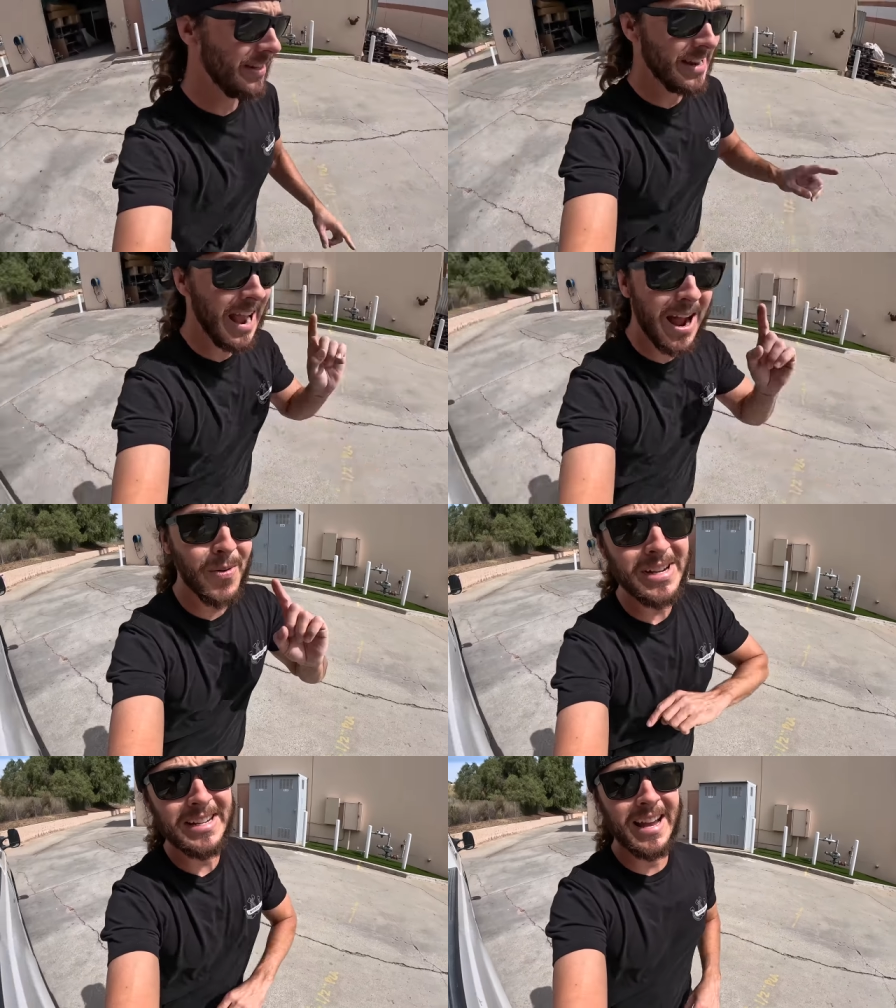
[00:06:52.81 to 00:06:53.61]
Now
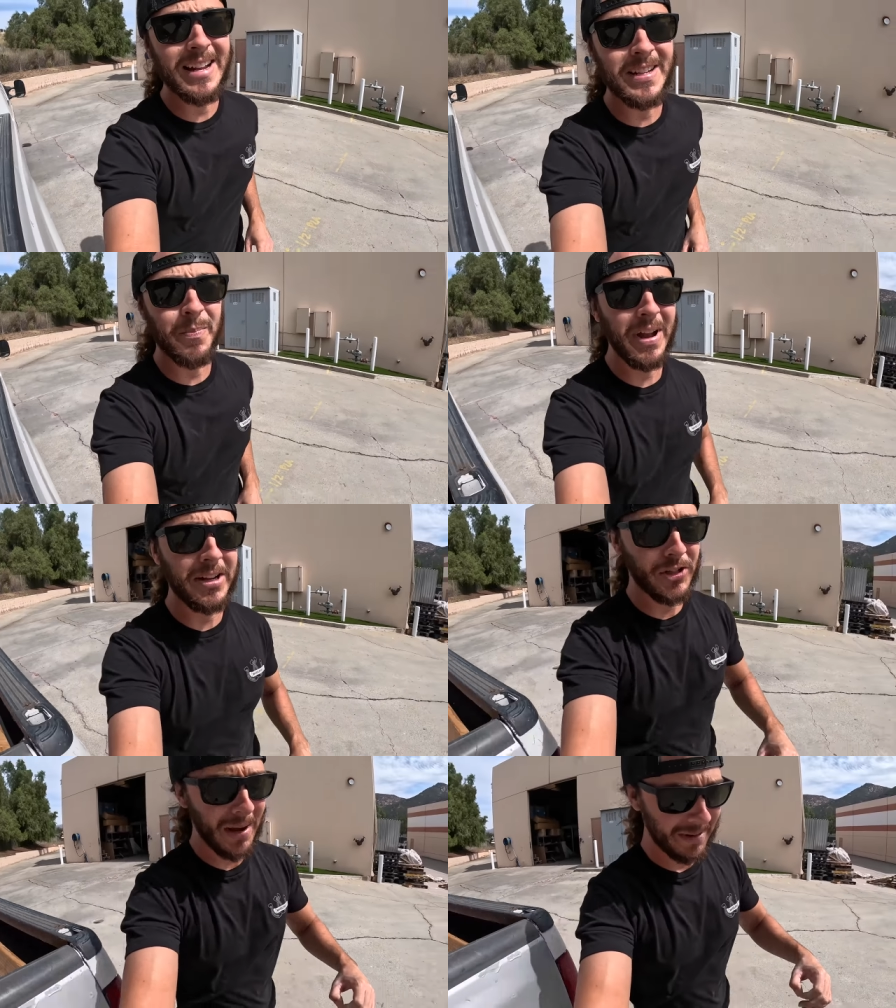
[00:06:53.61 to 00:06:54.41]
we need to head to the
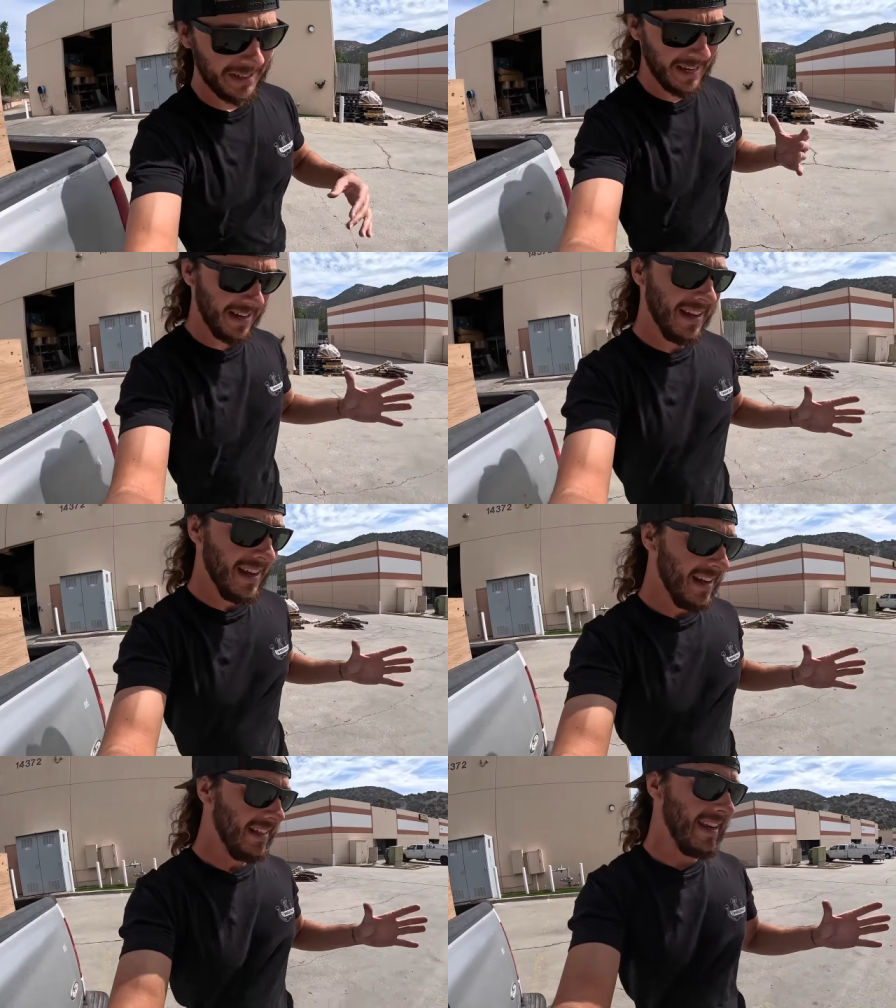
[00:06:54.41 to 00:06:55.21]
paint shop because again,
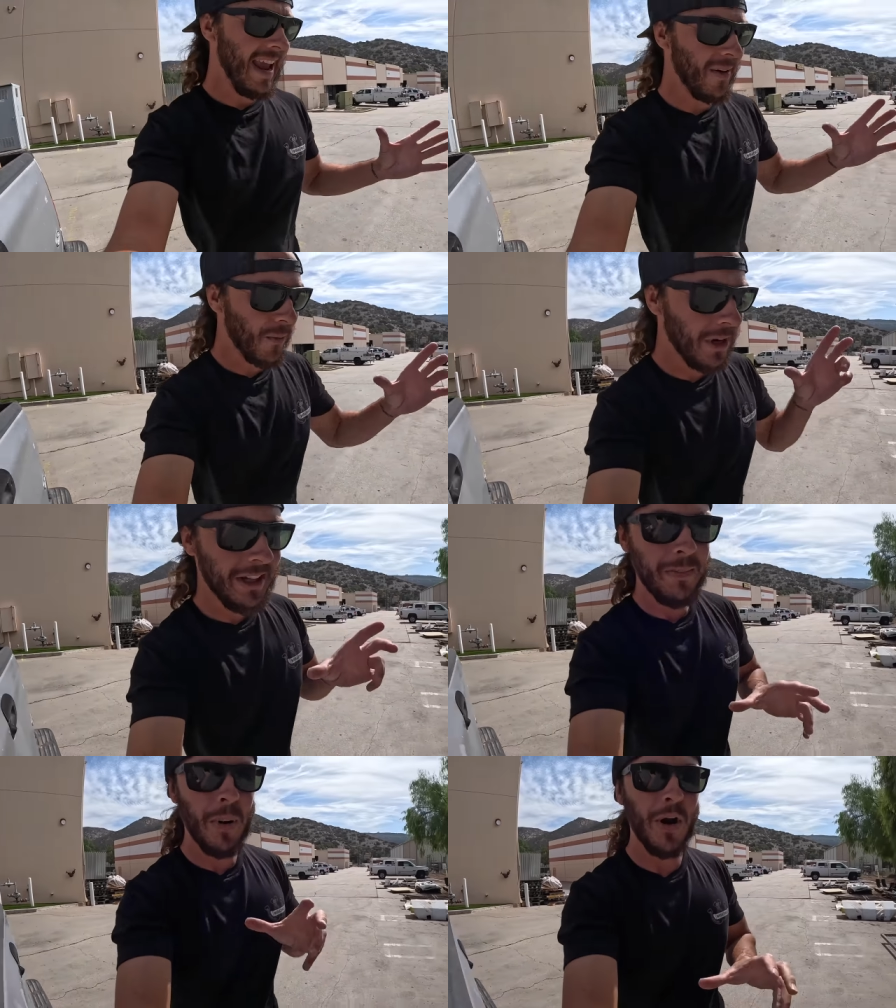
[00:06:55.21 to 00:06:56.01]
you can't
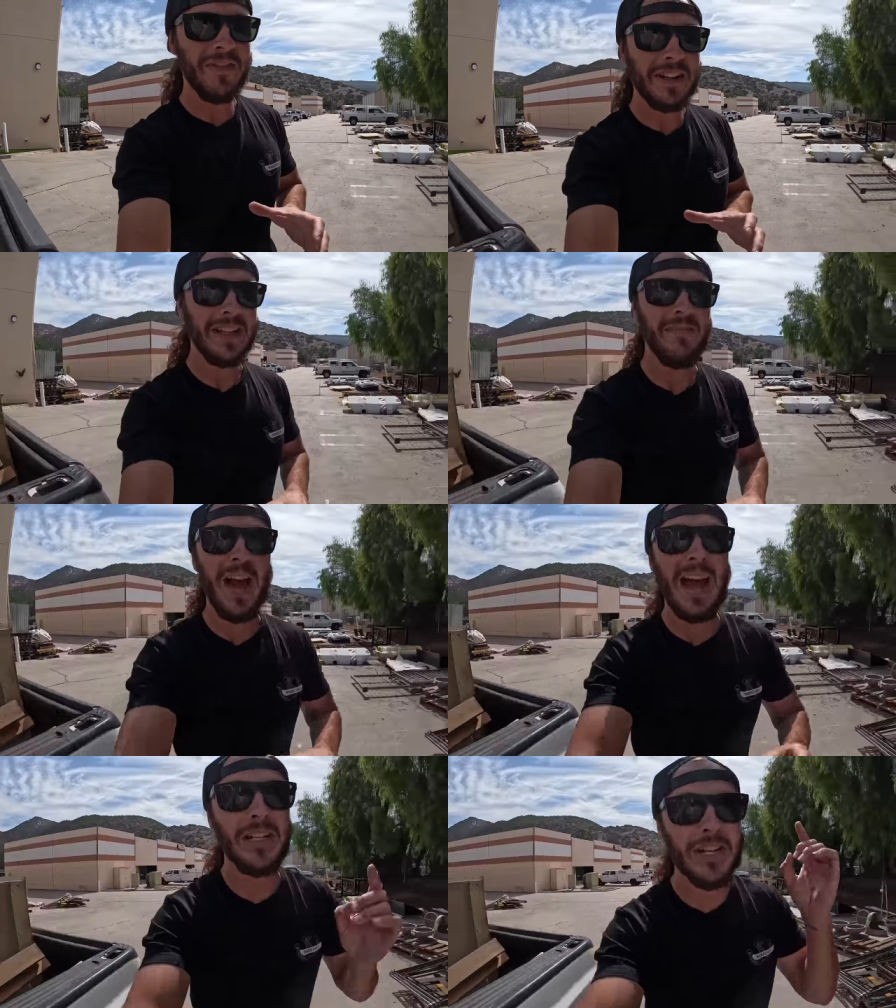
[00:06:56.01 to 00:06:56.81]
really perfectly
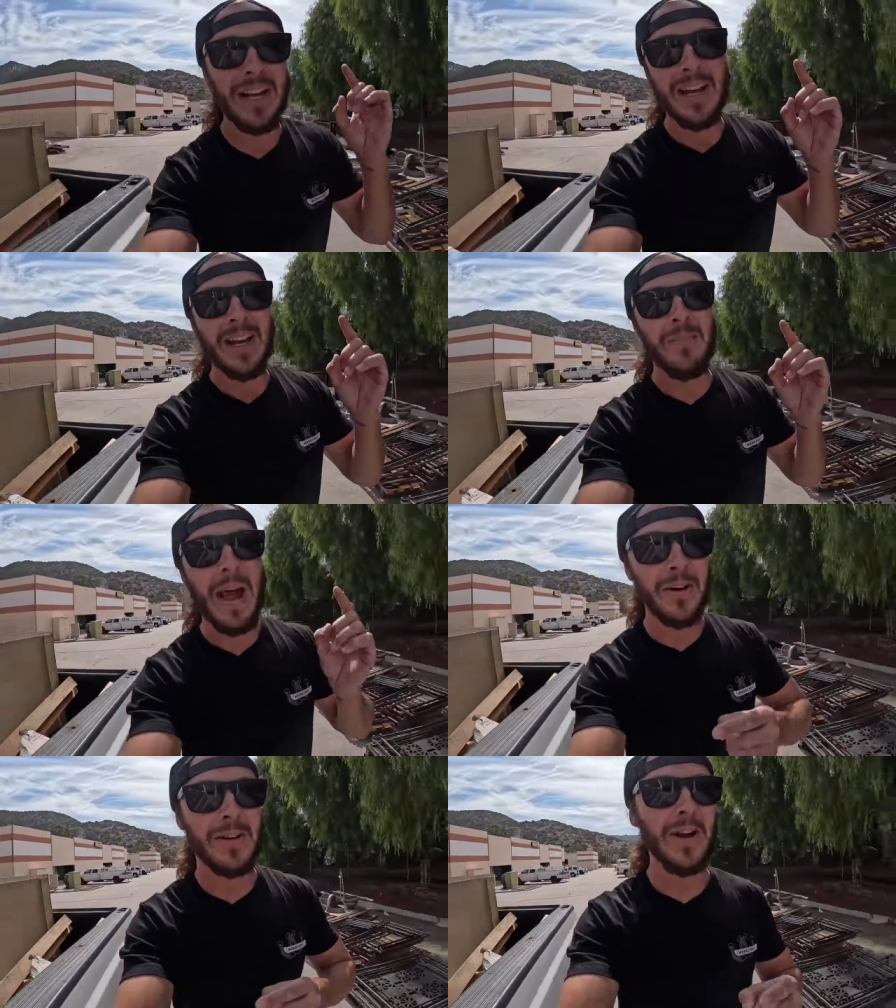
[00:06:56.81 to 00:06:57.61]
match
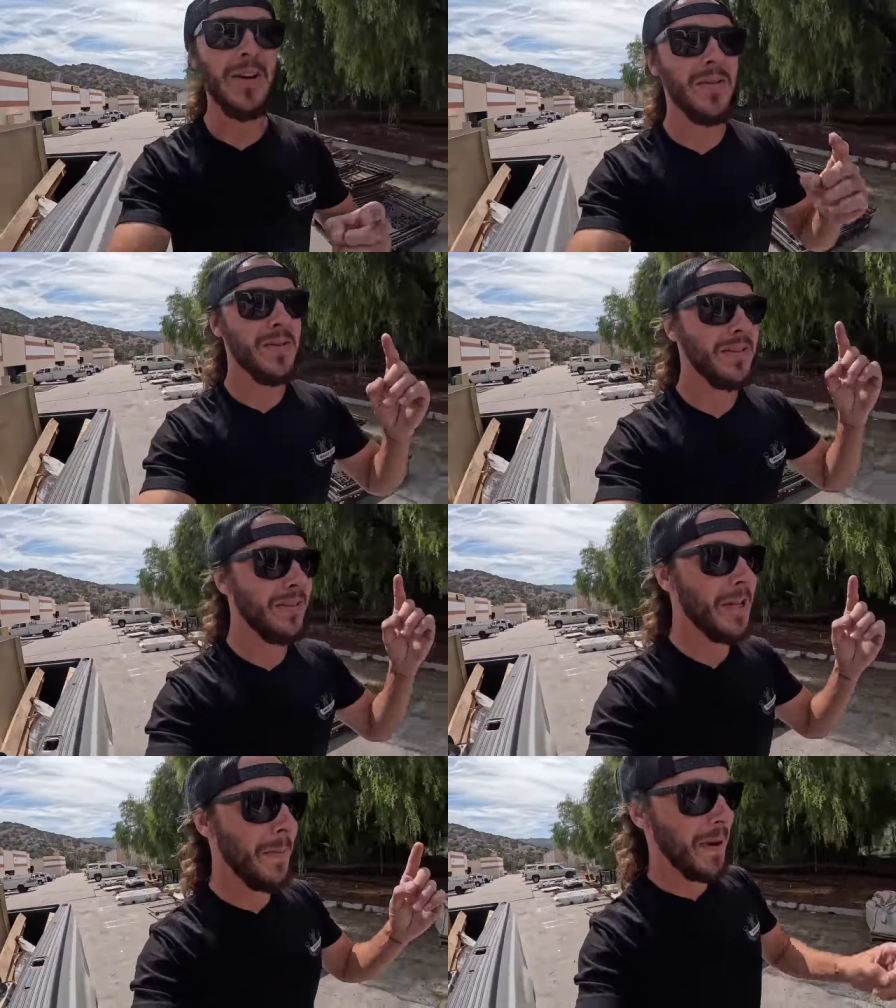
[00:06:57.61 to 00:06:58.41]
powder coat
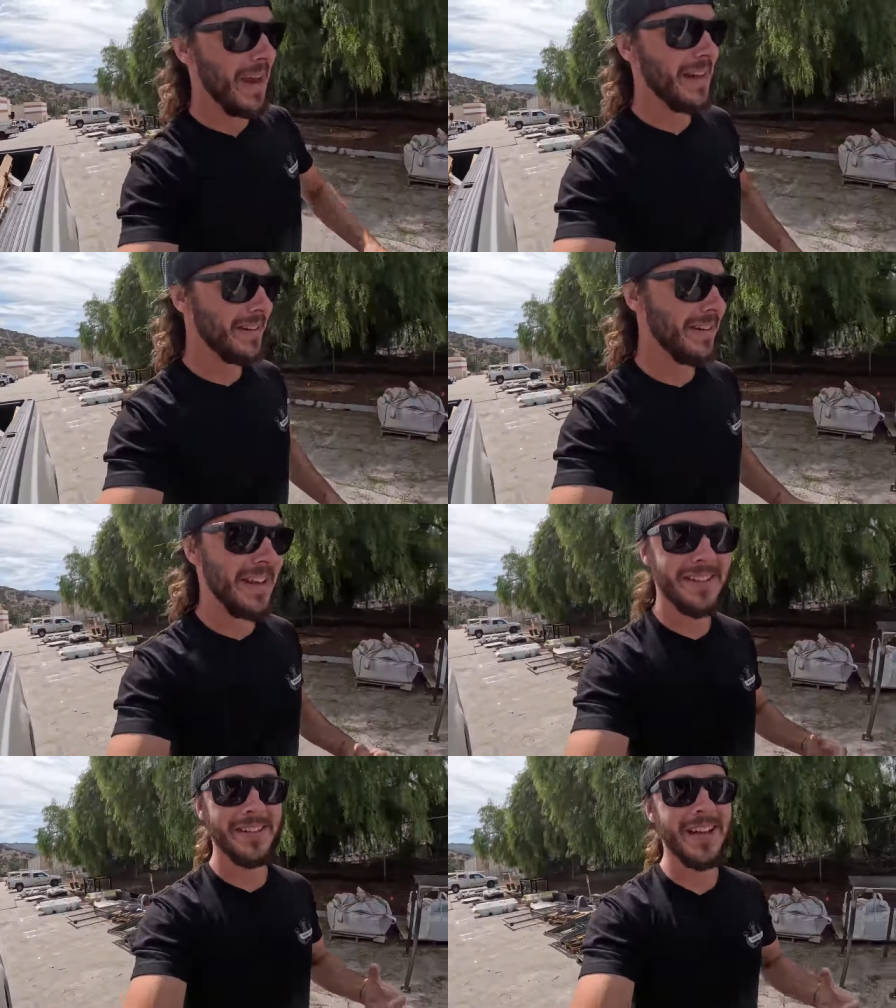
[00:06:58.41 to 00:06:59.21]
to paint
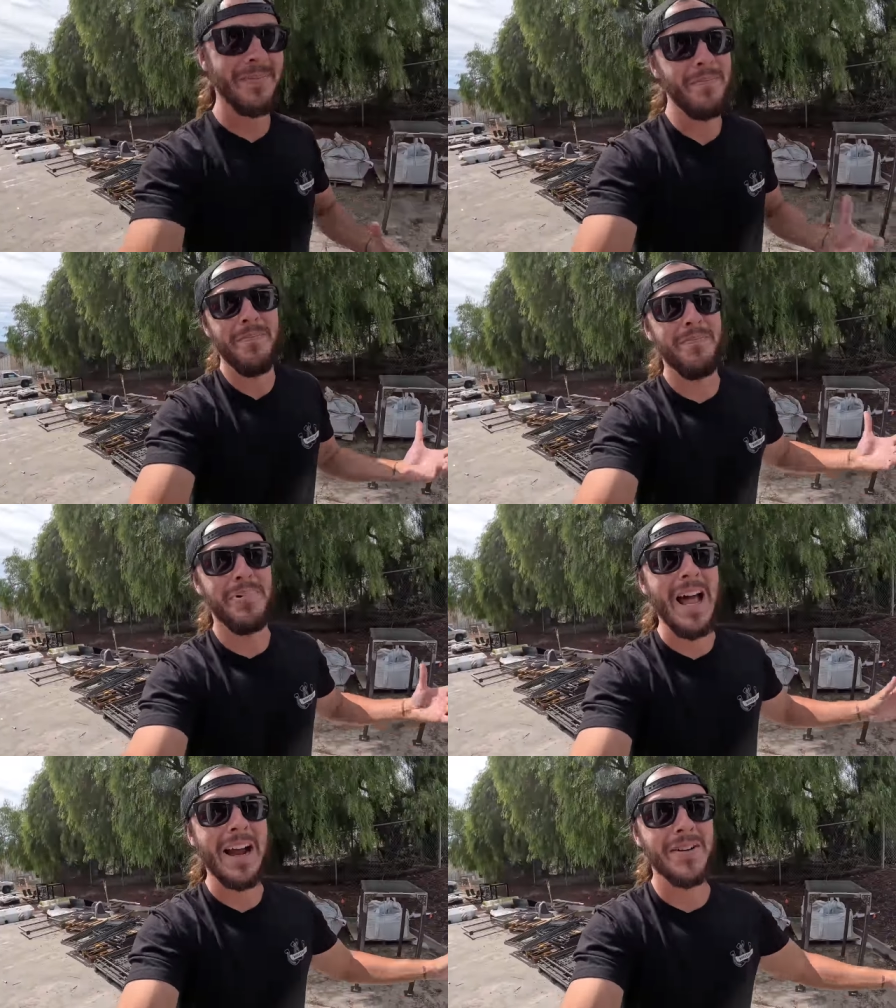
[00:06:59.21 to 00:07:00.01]
unless it's like
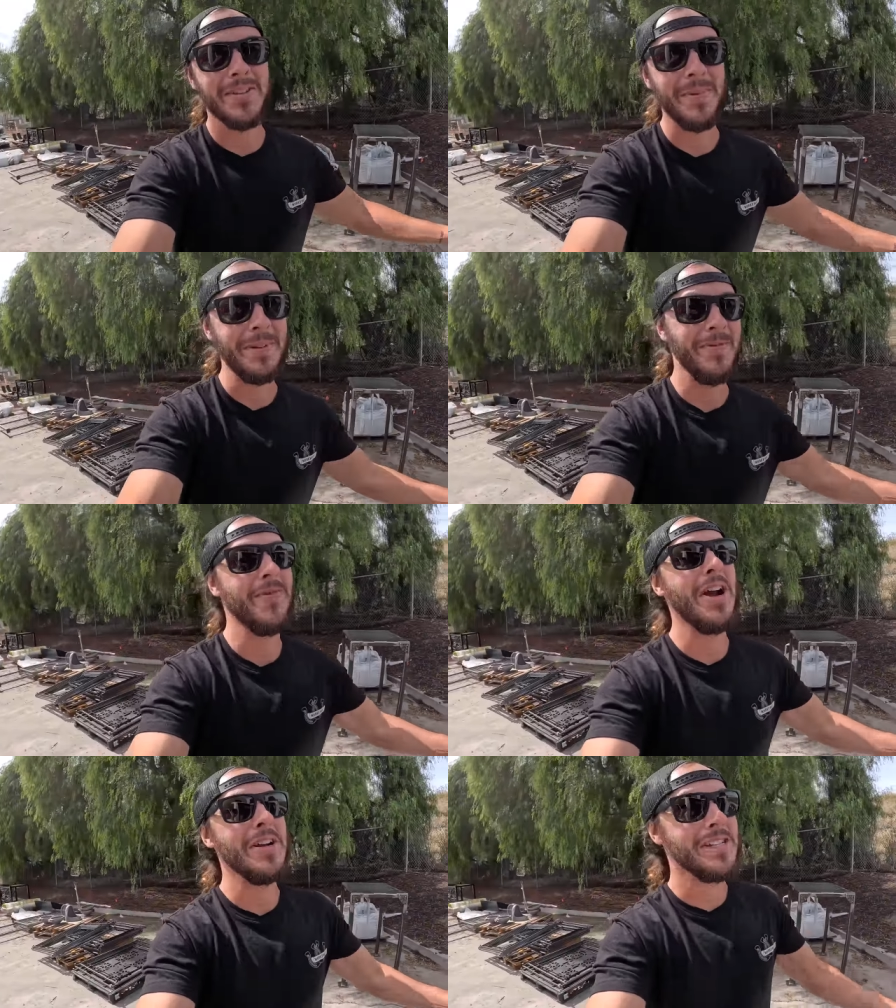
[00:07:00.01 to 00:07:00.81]
black or something
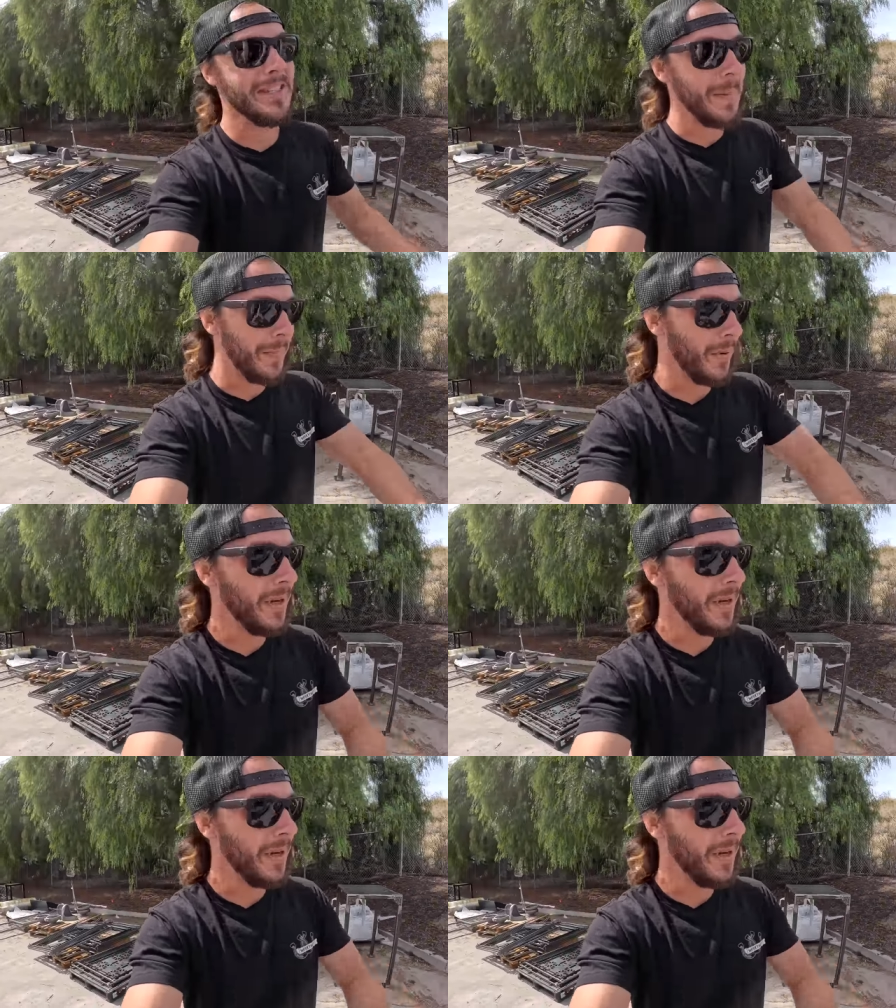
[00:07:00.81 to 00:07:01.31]
very simple.